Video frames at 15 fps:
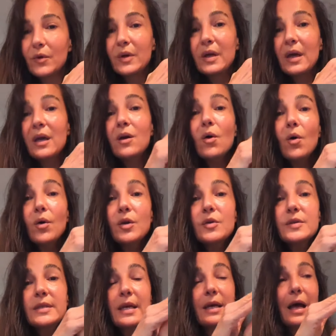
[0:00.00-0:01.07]
okay, or
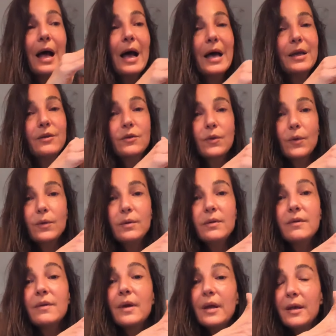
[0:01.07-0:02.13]
you say, I
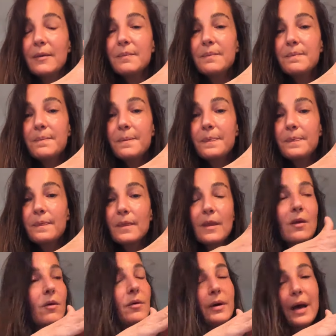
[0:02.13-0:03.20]
told him,
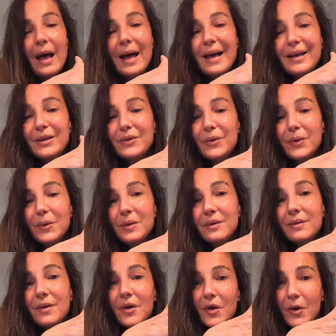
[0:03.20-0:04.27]
or I
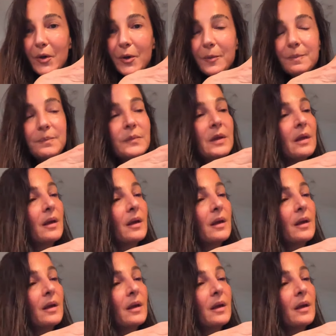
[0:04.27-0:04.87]
told her.